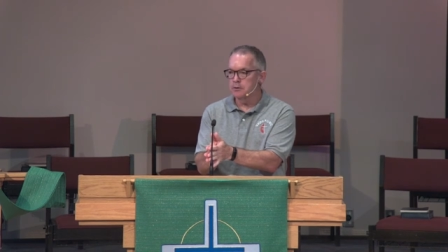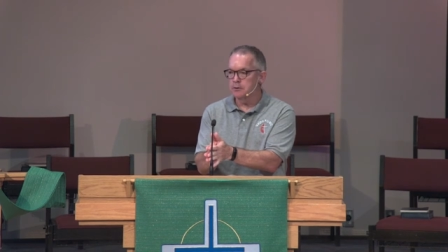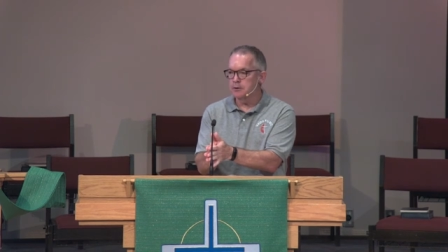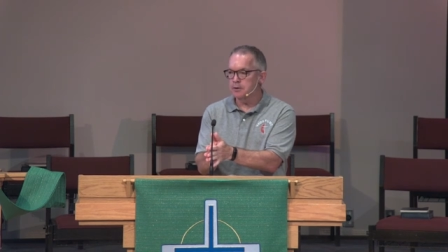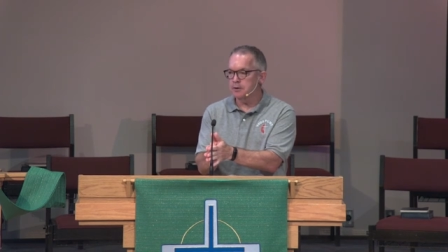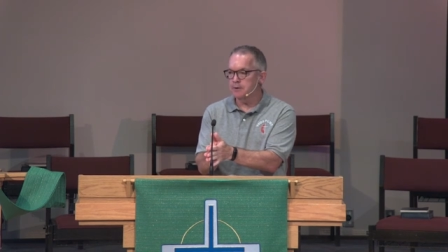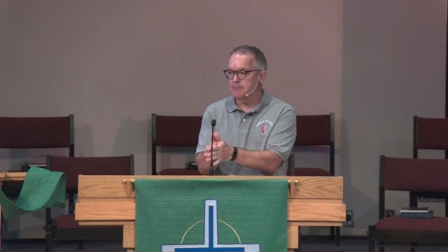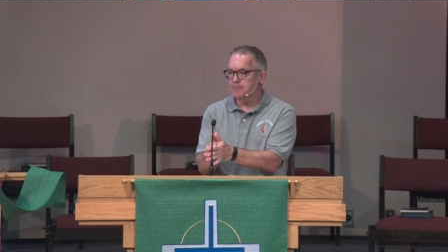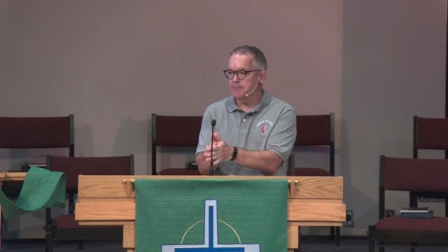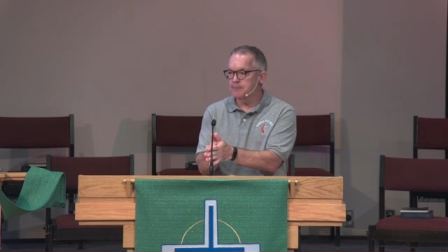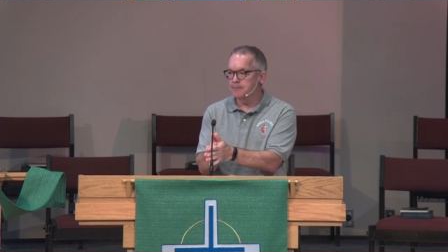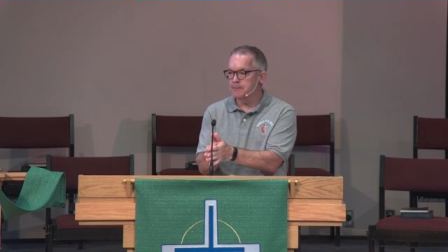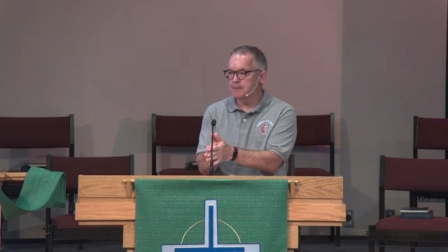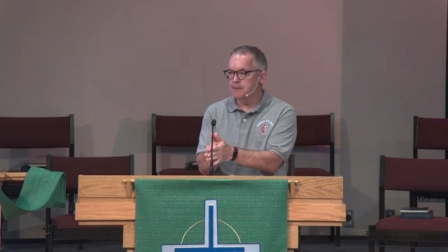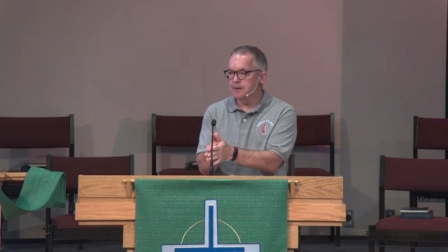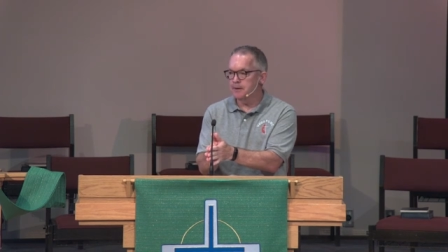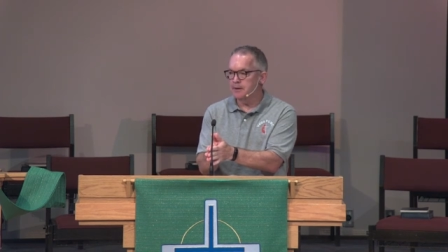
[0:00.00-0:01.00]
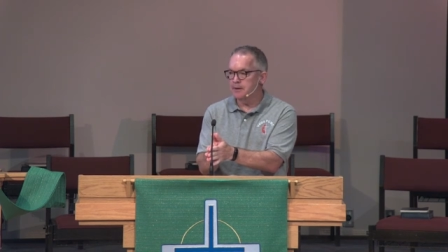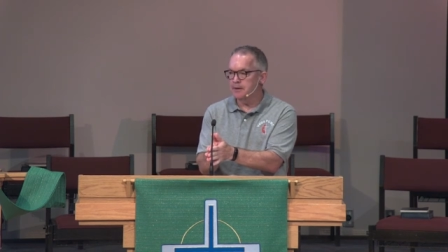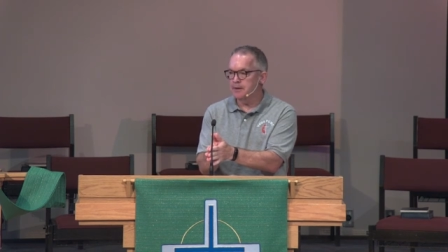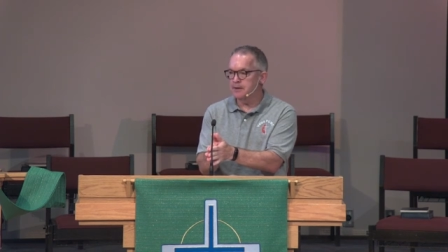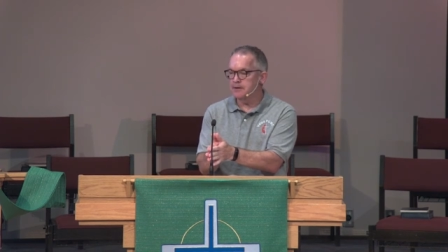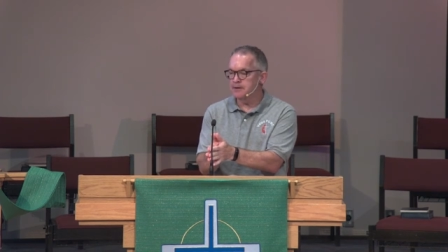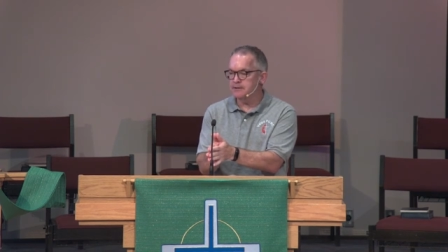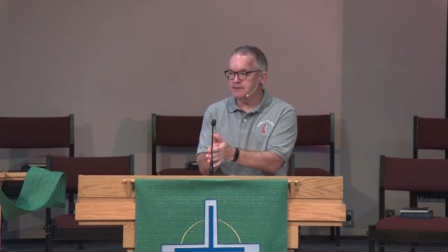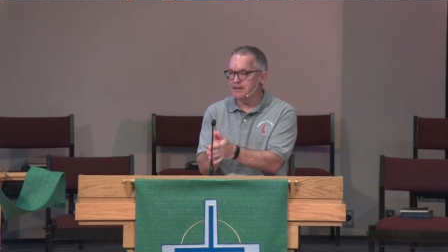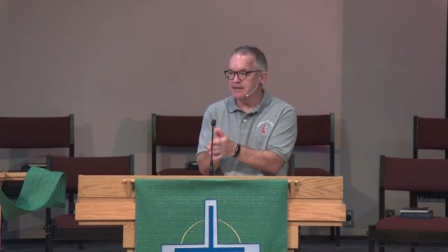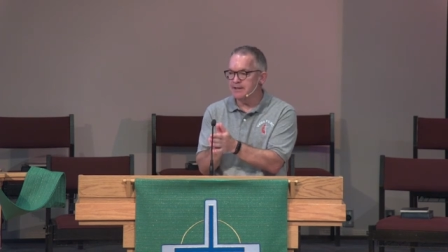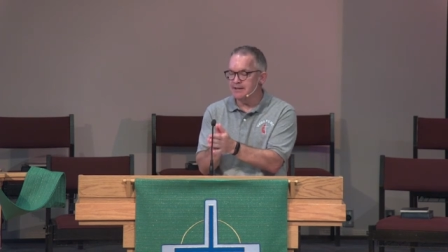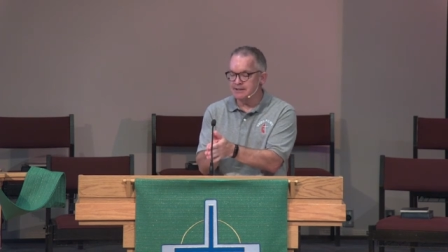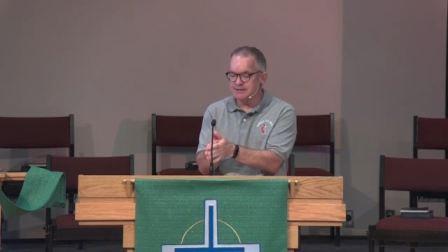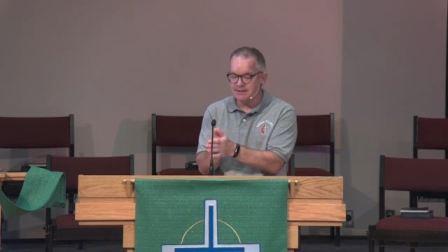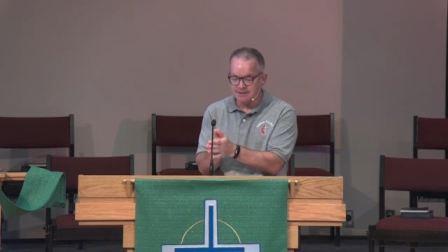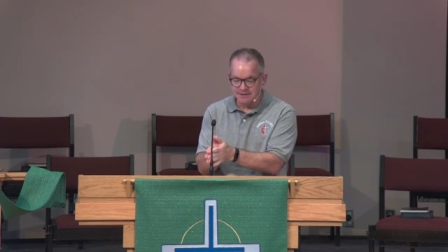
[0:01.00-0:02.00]
Um, it, is, it
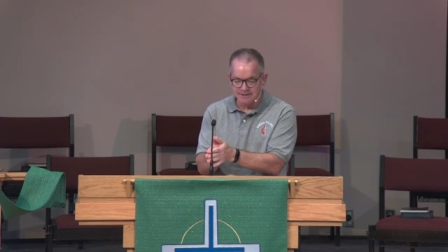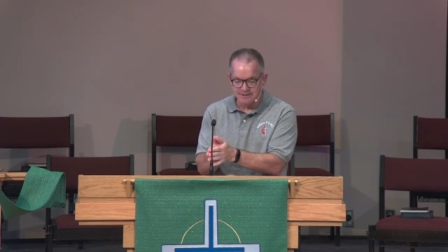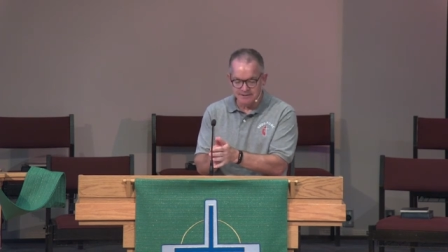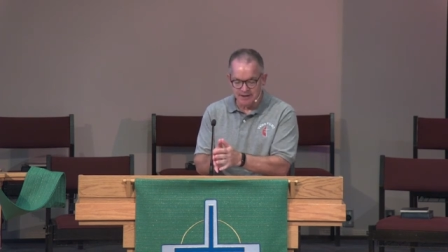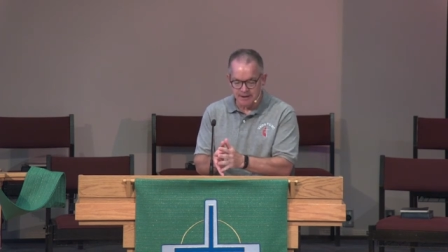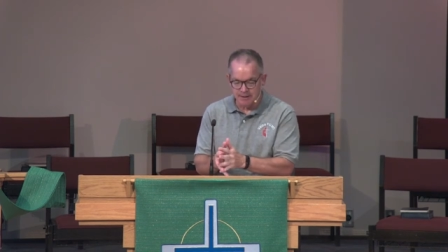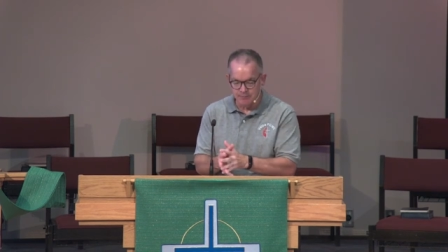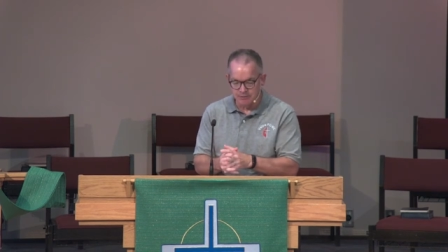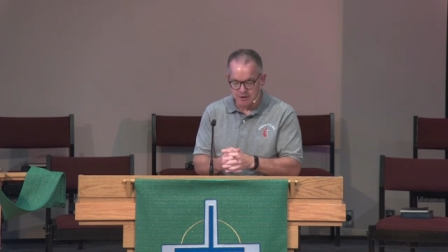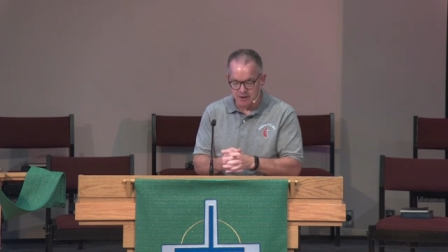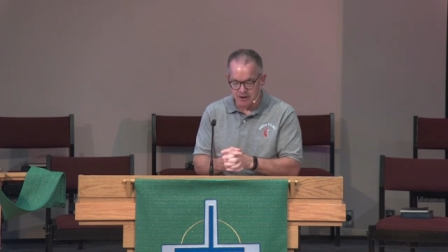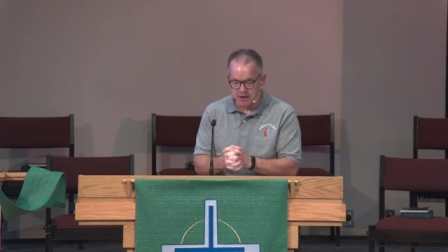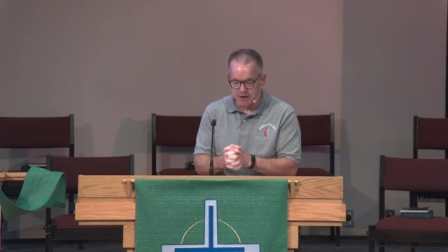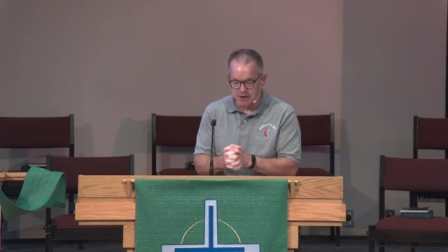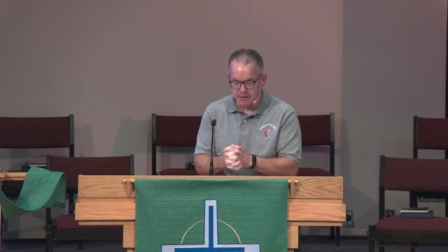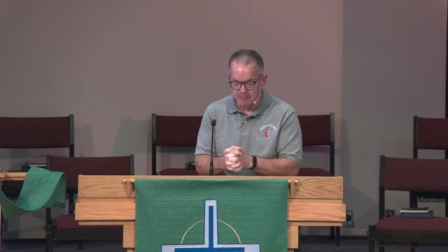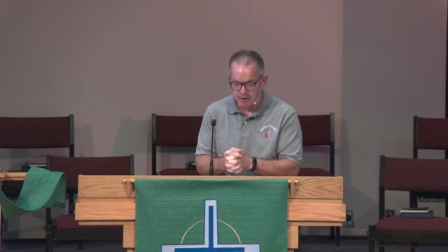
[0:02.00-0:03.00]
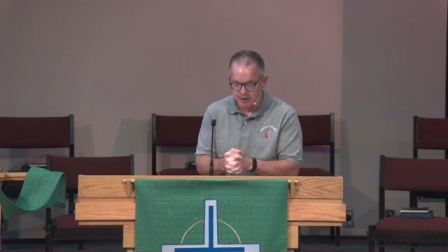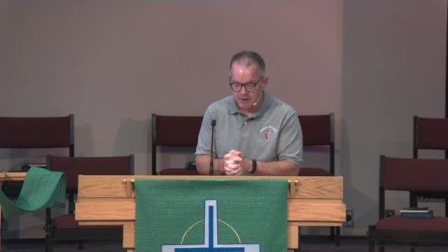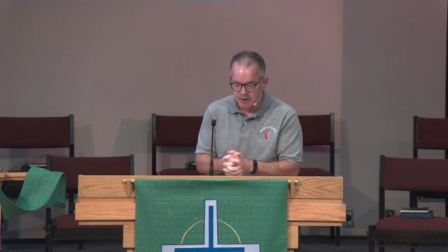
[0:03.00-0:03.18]
is at the same time